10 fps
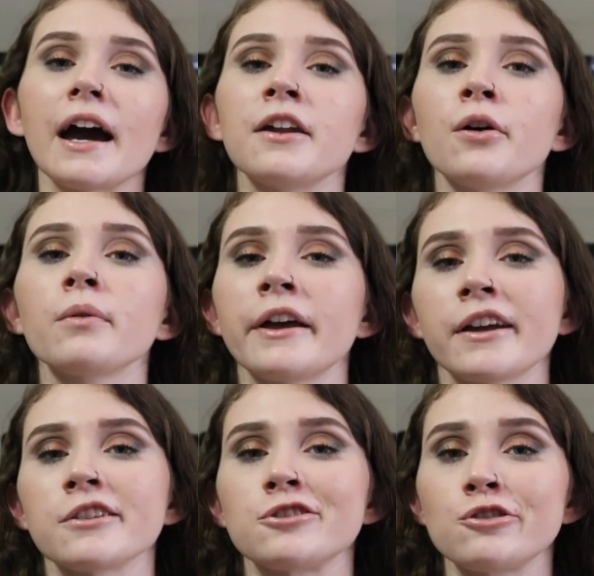I don't
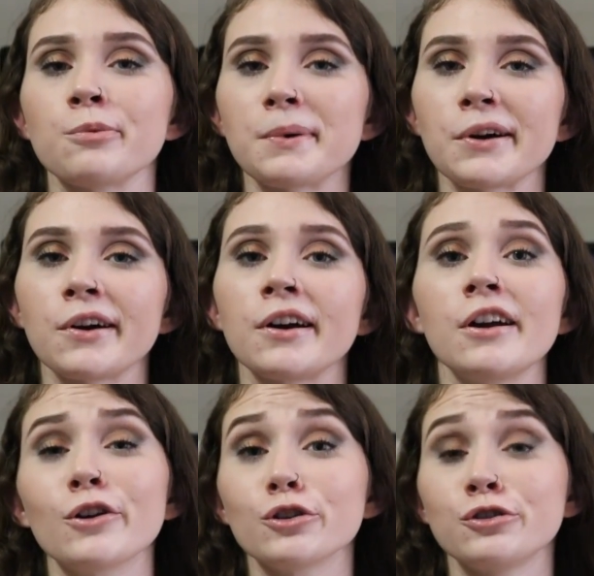like a super
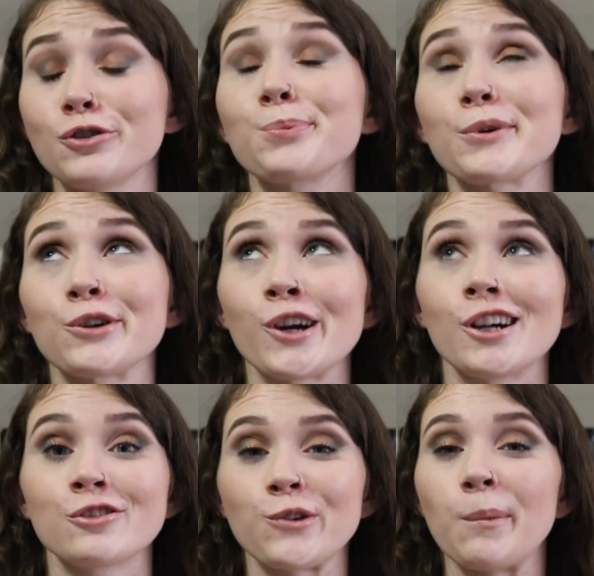
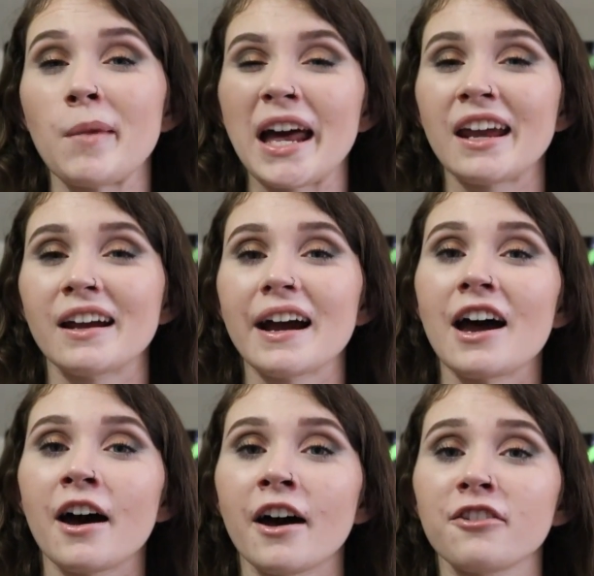duper dramatic
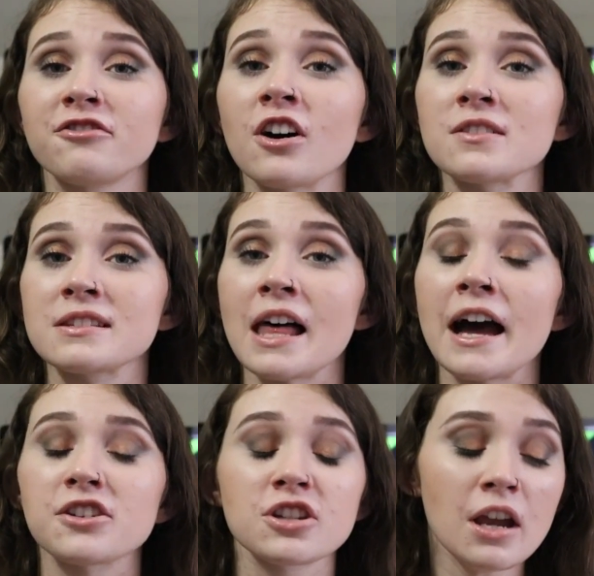false
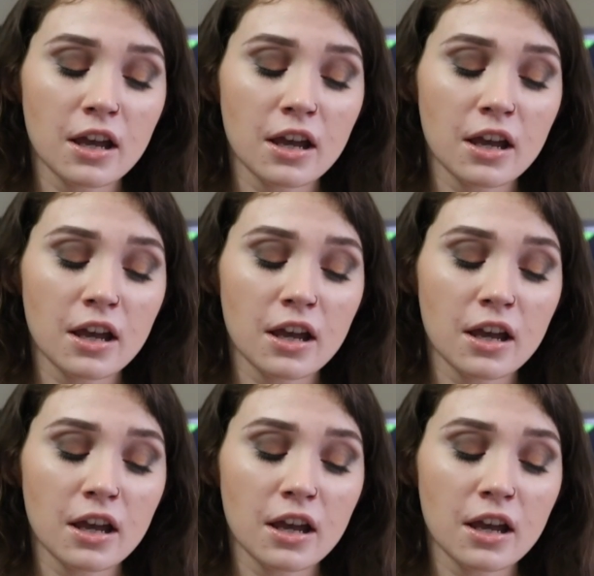lash,